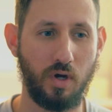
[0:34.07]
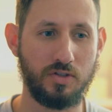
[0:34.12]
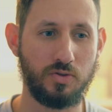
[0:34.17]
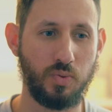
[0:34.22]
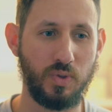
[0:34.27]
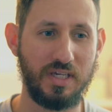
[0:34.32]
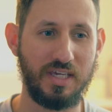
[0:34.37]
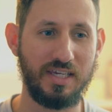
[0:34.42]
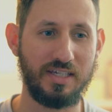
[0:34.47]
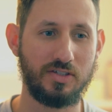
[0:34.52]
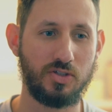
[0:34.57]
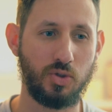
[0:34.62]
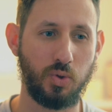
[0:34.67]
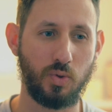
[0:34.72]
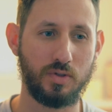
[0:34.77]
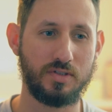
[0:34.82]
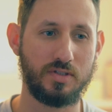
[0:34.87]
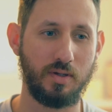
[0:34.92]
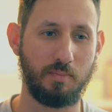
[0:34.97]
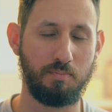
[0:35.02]
once we get
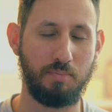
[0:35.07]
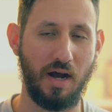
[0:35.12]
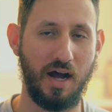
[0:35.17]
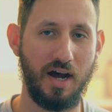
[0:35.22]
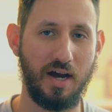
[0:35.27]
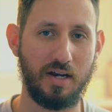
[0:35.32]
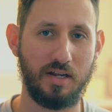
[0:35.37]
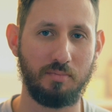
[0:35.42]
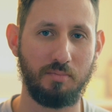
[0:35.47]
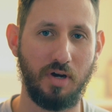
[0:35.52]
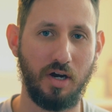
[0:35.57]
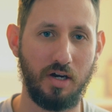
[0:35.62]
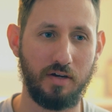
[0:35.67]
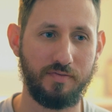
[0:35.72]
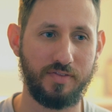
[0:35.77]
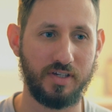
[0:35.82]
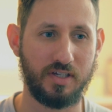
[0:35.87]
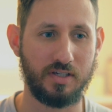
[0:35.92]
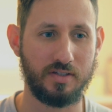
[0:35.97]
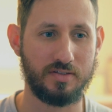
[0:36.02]
towards the bottom
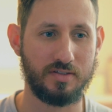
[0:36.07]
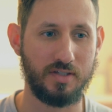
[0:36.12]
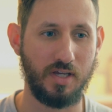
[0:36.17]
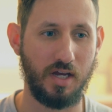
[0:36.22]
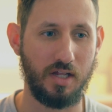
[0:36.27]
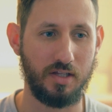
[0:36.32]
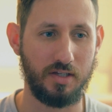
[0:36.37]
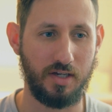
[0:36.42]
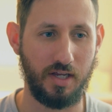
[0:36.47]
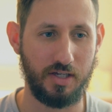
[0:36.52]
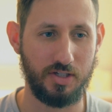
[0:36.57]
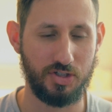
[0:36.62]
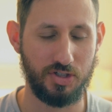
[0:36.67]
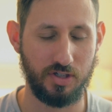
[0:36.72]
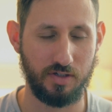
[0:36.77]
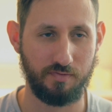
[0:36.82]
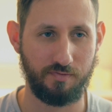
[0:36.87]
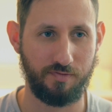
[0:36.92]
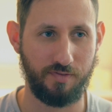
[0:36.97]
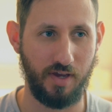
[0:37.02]
of the
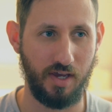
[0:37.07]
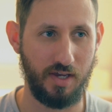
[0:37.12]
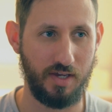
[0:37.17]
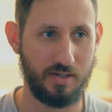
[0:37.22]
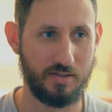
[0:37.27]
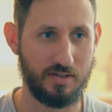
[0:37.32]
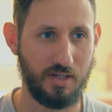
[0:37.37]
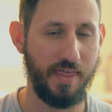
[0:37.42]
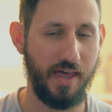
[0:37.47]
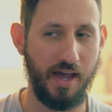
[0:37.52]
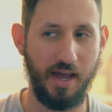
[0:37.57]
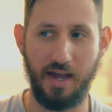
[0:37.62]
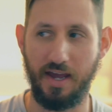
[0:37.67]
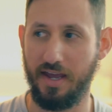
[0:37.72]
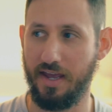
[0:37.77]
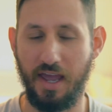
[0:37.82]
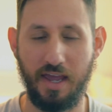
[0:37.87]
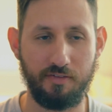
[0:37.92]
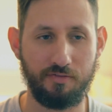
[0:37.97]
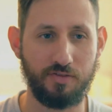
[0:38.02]
consolidation phase that
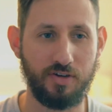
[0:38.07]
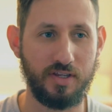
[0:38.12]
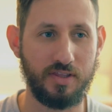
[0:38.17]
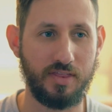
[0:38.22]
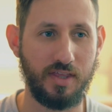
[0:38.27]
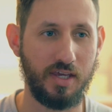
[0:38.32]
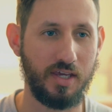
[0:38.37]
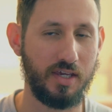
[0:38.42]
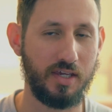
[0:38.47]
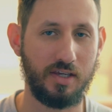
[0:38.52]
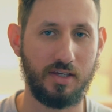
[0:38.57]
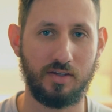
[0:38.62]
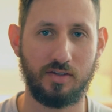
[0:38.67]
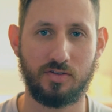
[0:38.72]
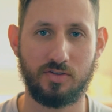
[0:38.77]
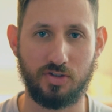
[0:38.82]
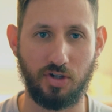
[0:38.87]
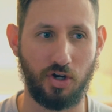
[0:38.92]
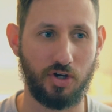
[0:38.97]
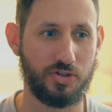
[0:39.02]
everything
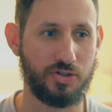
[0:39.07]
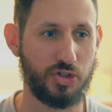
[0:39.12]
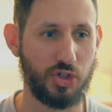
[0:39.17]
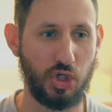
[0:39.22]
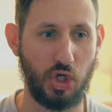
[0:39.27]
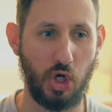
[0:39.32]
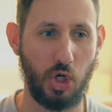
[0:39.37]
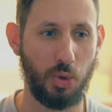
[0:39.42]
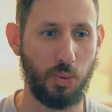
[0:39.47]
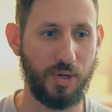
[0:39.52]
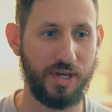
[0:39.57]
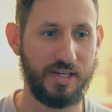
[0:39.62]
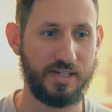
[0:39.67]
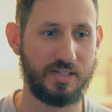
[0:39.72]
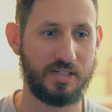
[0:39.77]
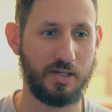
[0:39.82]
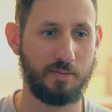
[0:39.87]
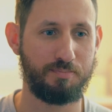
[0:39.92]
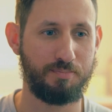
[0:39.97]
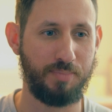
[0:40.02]
starts to go
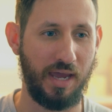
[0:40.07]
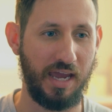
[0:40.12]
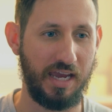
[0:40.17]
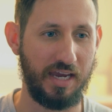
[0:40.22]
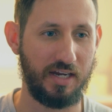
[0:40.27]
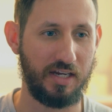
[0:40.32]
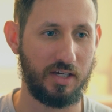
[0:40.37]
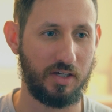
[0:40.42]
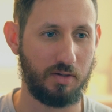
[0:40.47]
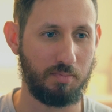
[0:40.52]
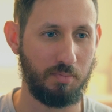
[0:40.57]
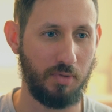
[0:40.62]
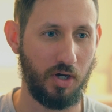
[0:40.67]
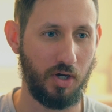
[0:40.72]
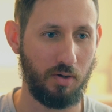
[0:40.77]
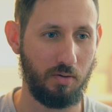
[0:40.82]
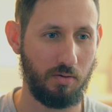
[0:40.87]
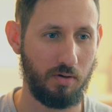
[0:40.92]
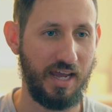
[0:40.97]
into panic mode.